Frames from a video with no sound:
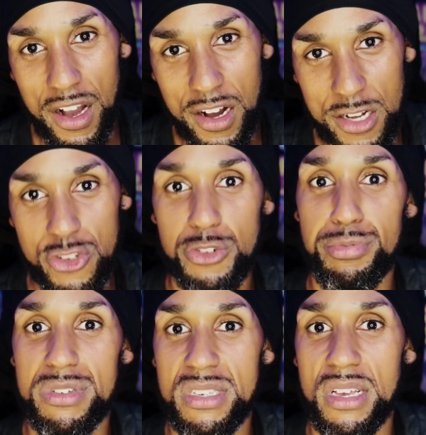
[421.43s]
100%
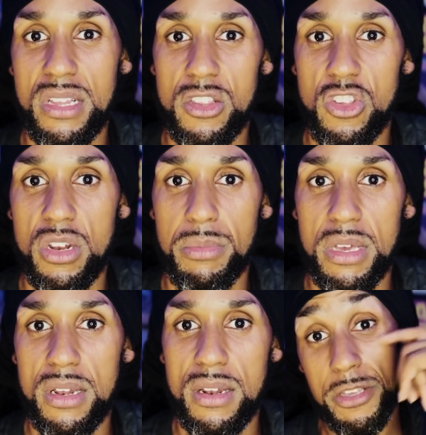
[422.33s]

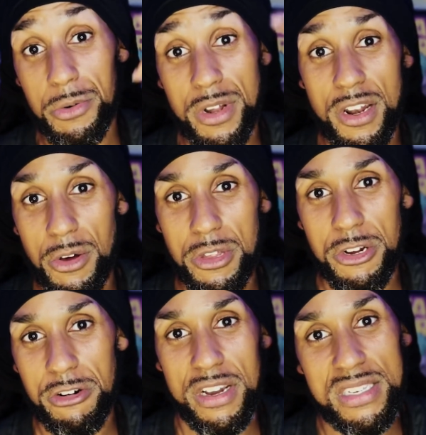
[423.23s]
legitimate. If you want to know the
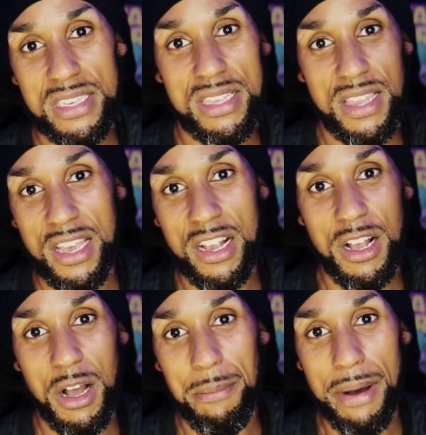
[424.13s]
crazy
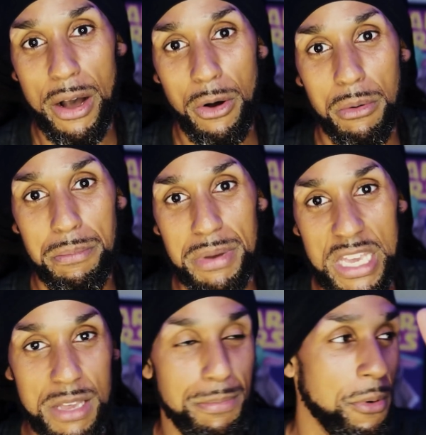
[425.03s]
thing about
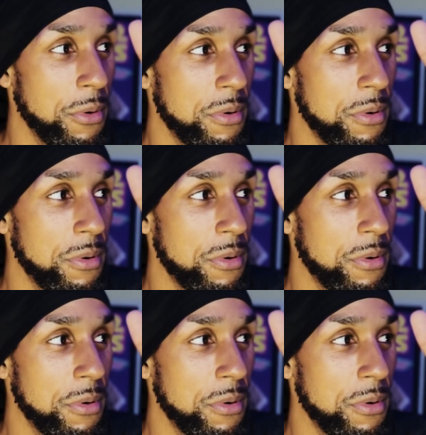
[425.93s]
people,